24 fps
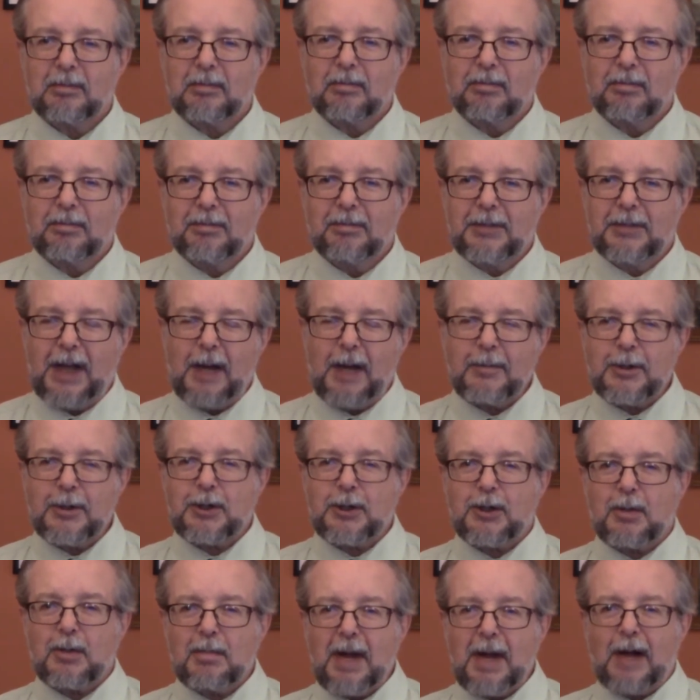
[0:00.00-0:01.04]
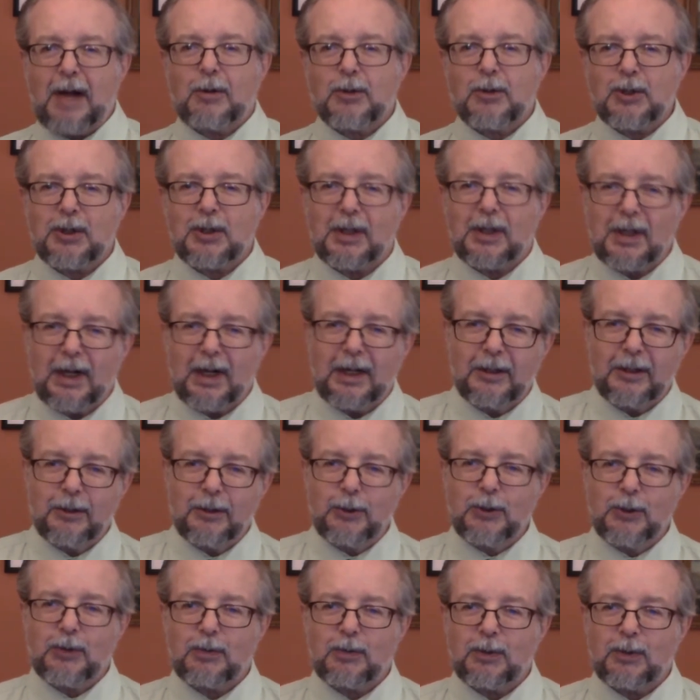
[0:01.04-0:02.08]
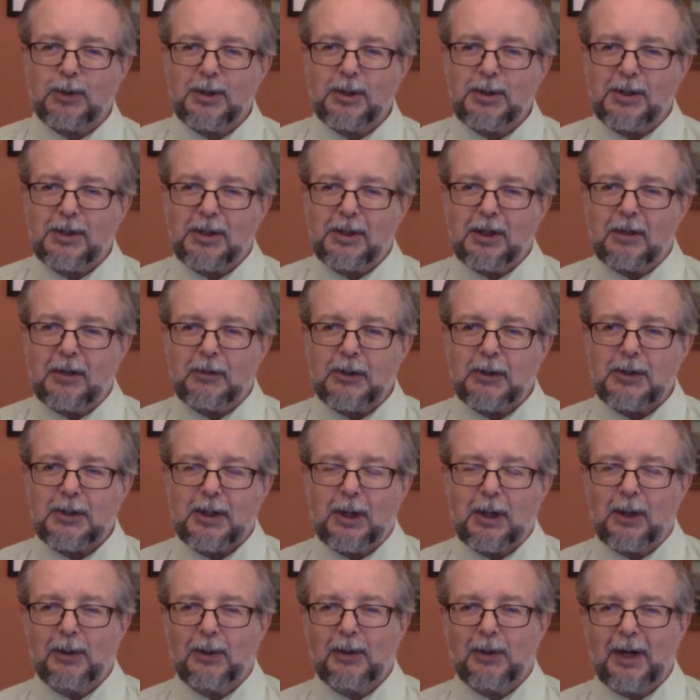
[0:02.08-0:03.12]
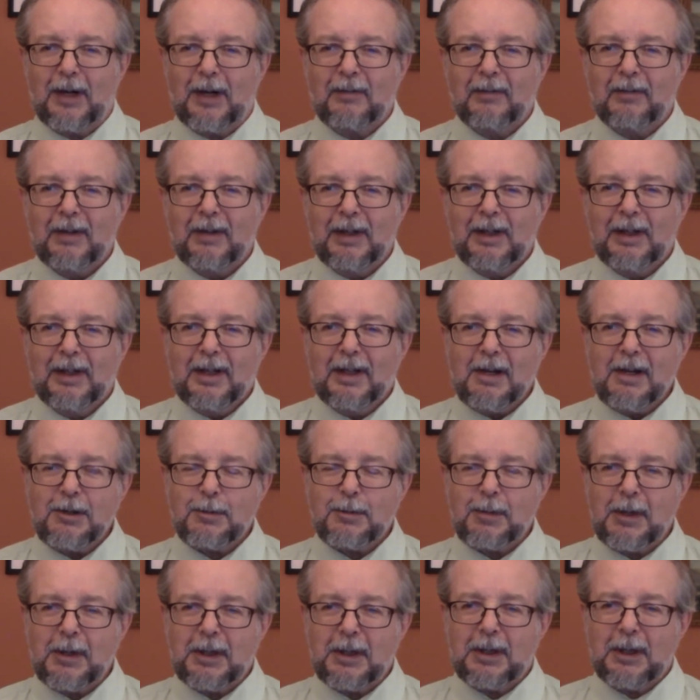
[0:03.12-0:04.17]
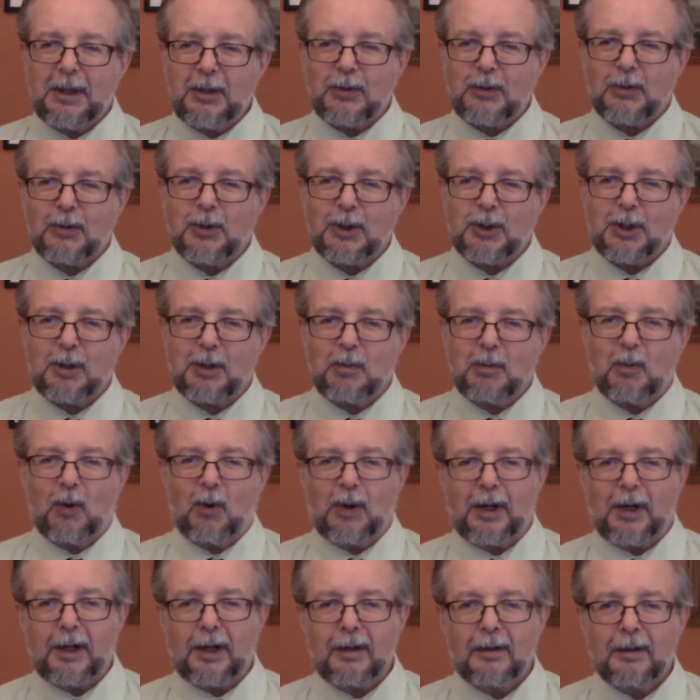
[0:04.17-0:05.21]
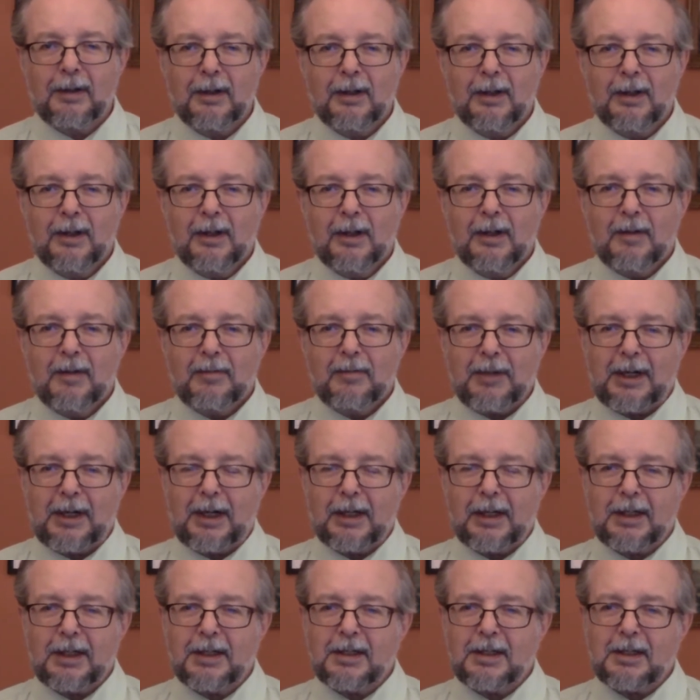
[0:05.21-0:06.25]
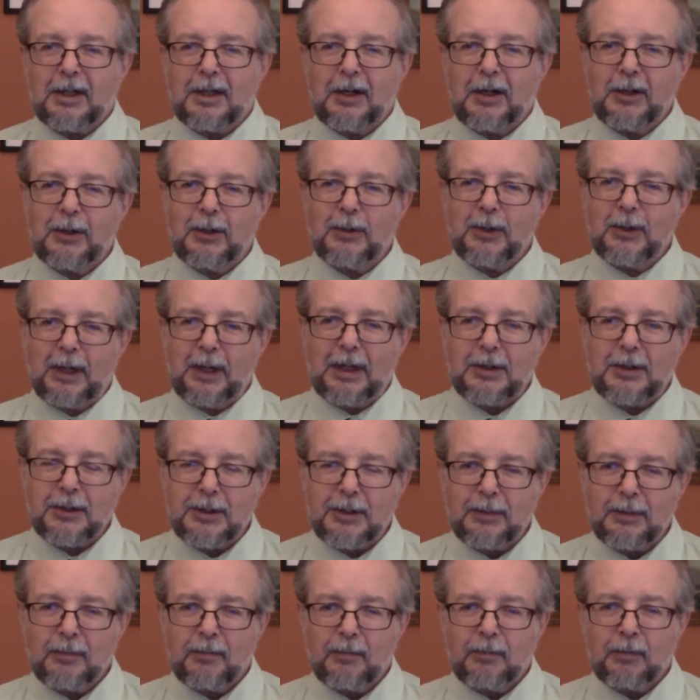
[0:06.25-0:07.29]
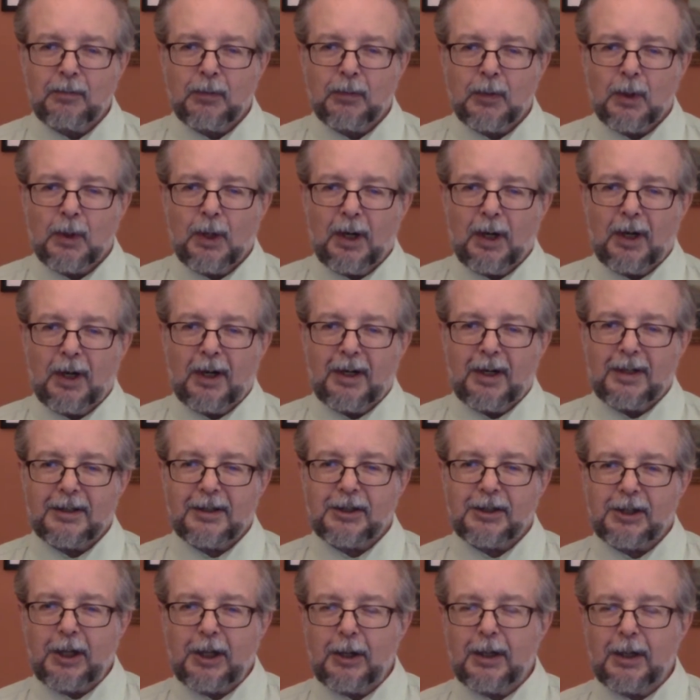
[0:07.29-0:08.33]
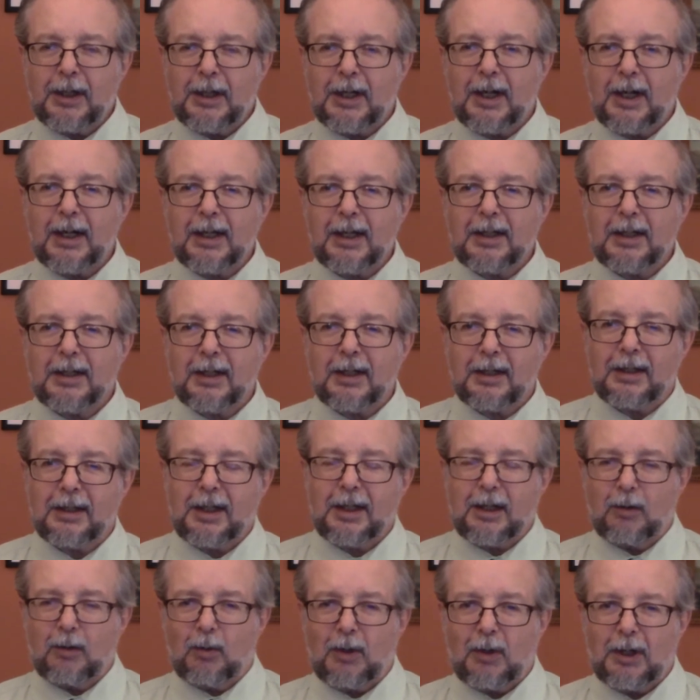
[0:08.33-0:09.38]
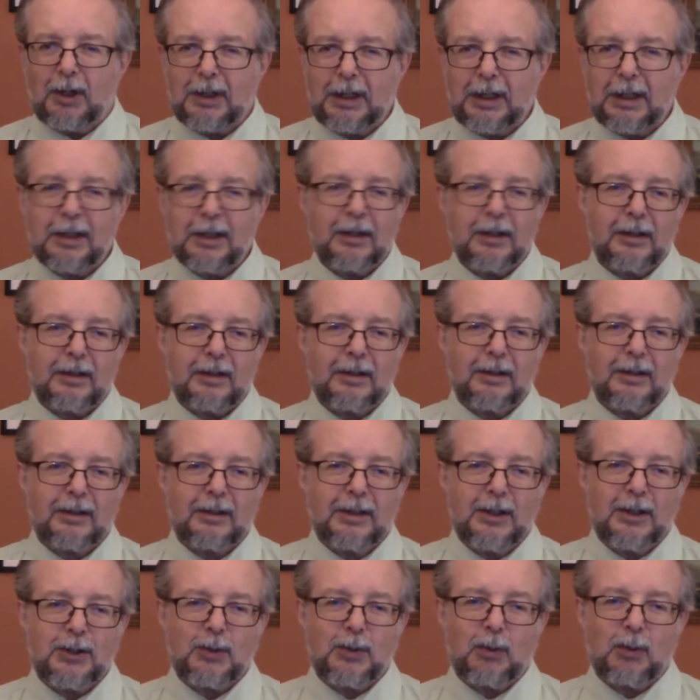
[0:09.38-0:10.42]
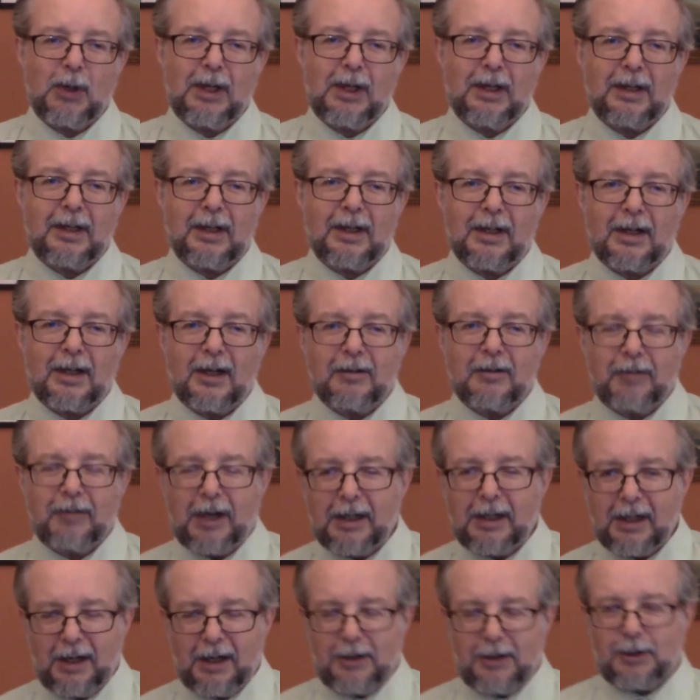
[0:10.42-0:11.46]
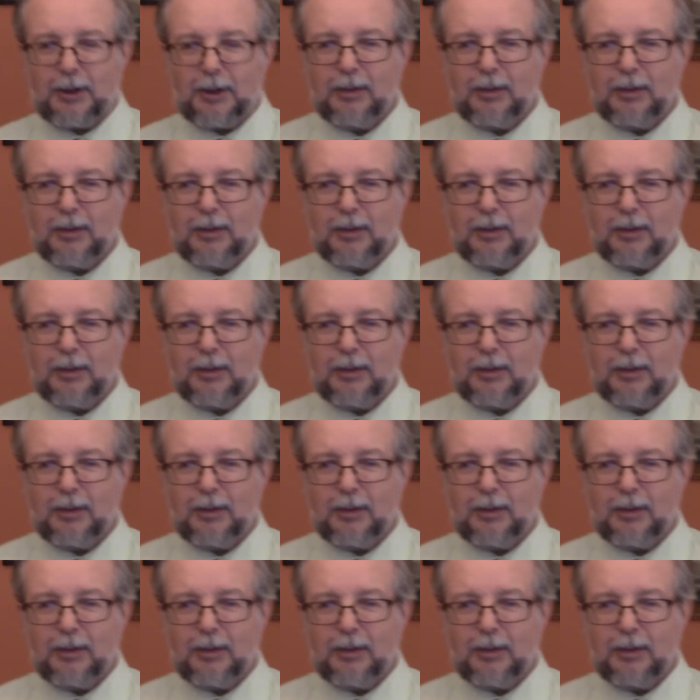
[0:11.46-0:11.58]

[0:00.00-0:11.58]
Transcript: damaged the mouse that I use for this service. So it's been an interesting morning. But I can tell you this, Sherry and I did a lot of walking this week on our vacation,